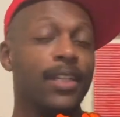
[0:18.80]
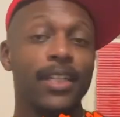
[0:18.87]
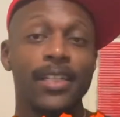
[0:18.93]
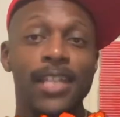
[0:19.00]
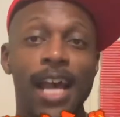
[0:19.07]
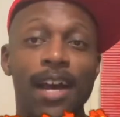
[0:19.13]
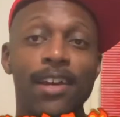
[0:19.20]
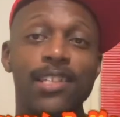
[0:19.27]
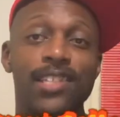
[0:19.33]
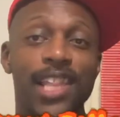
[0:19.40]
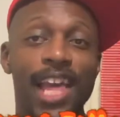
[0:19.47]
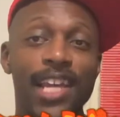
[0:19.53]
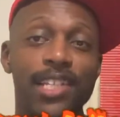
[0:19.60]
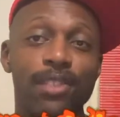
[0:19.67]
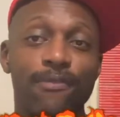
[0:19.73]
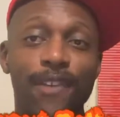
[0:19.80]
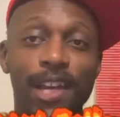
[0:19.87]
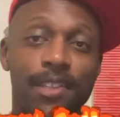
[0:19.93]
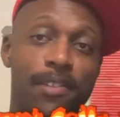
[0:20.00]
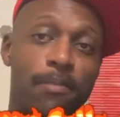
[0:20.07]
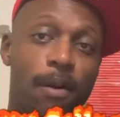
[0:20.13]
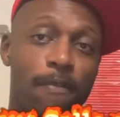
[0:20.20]
Now, his latest
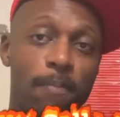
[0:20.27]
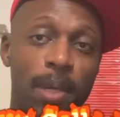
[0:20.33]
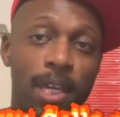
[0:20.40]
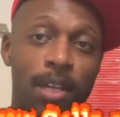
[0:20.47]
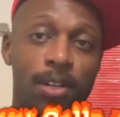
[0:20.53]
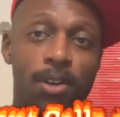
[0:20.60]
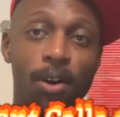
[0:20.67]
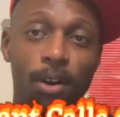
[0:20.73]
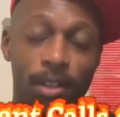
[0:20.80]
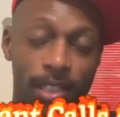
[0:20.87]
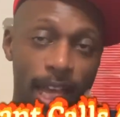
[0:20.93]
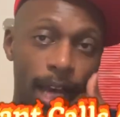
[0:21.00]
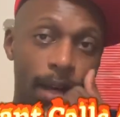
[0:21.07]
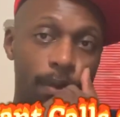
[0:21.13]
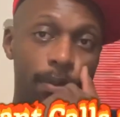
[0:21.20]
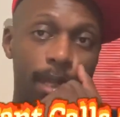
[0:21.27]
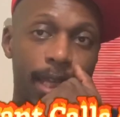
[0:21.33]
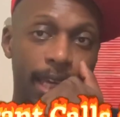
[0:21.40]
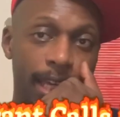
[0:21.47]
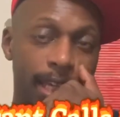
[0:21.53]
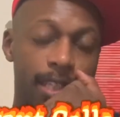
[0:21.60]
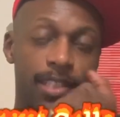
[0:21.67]
victim of being called out
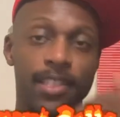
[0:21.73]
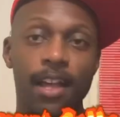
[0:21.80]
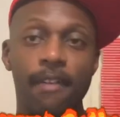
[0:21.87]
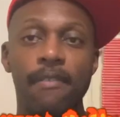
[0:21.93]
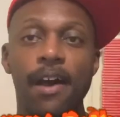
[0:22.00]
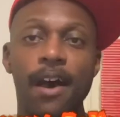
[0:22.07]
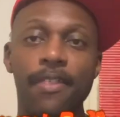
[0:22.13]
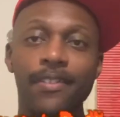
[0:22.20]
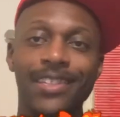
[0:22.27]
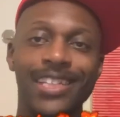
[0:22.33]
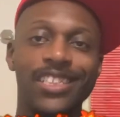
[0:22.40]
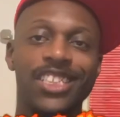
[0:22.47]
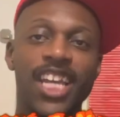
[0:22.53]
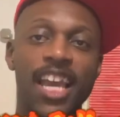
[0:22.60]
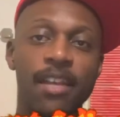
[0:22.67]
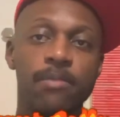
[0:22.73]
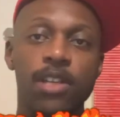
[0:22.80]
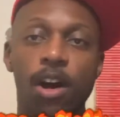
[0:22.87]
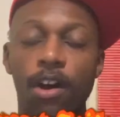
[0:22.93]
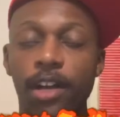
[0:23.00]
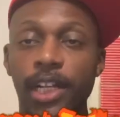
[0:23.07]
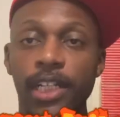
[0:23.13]
is none other than James
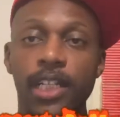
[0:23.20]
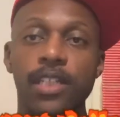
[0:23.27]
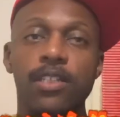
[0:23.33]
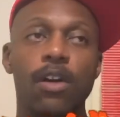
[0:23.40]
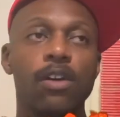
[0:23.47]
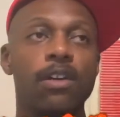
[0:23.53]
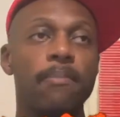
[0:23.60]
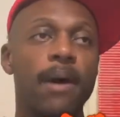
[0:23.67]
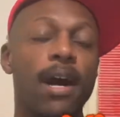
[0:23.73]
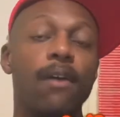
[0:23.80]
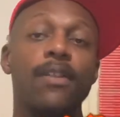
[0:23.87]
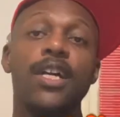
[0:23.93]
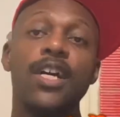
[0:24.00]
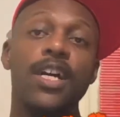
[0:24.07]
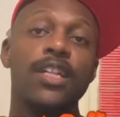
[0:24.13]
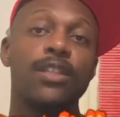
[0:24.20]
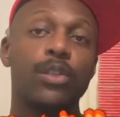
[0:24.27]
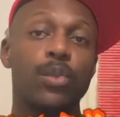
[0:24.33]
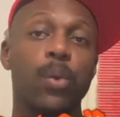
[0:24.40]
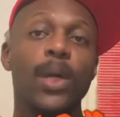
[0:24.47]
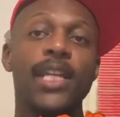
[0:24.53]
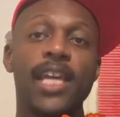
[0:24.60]
Harden. He talked about the
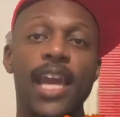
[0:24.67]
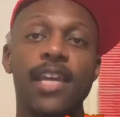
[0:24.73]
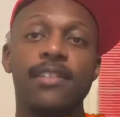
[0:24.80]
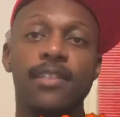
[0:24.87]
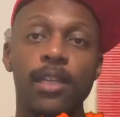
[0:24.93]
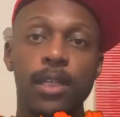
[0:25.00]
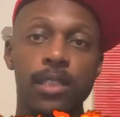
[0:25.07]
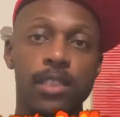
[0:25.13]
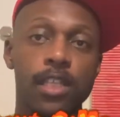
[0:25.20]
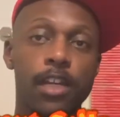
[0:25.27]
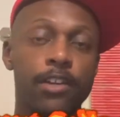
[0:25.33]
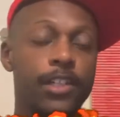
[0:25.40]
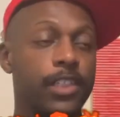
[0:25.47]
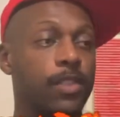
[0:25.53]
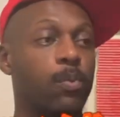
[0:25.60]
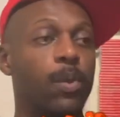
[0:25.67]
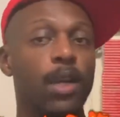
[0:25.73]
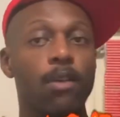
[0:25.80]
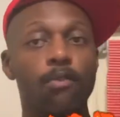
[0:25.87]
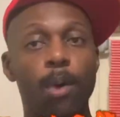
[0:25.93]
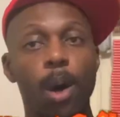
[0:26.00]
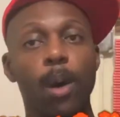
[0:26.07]
2018 series where
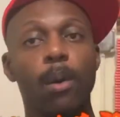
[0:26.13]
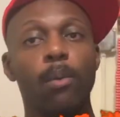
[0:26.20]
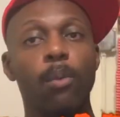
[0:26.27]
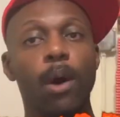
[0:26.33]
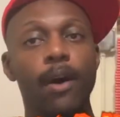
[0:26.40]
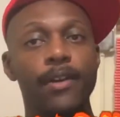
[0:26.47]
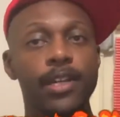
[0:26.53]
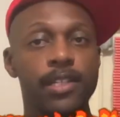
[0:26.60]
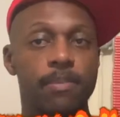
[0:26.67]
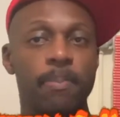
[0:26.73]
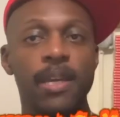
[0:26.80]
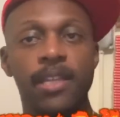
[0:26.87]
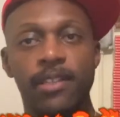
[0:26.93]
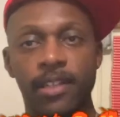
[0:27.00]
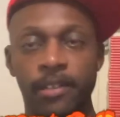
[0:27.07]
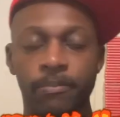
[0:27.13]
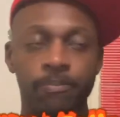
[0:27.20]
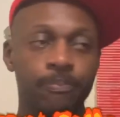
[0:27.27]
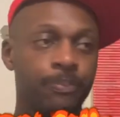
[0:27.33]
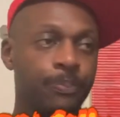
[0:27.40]
the Warriors beat them,